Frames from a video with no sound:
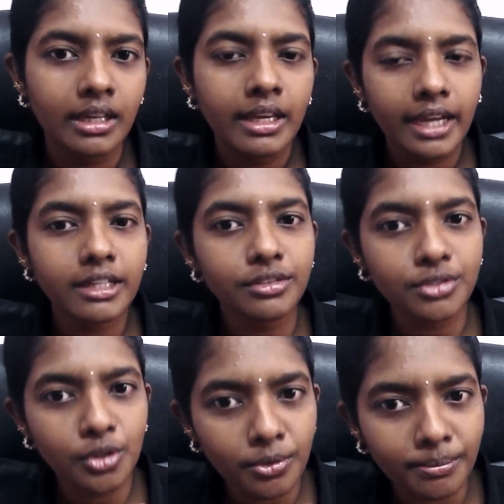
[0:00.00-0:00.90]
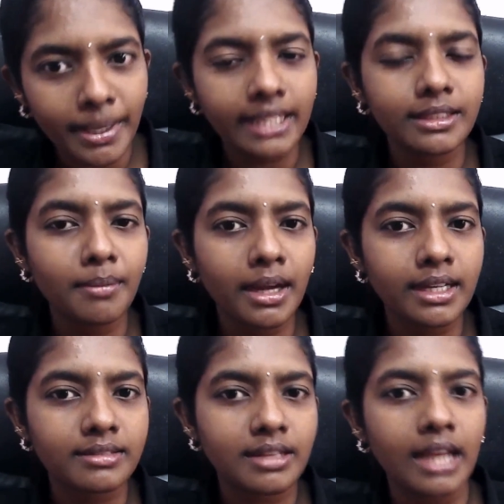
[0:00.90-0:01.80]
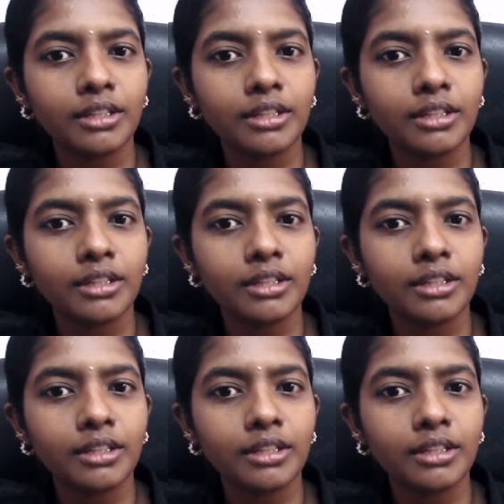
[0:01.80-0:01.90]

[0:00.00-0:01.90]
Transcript: It is to make them understand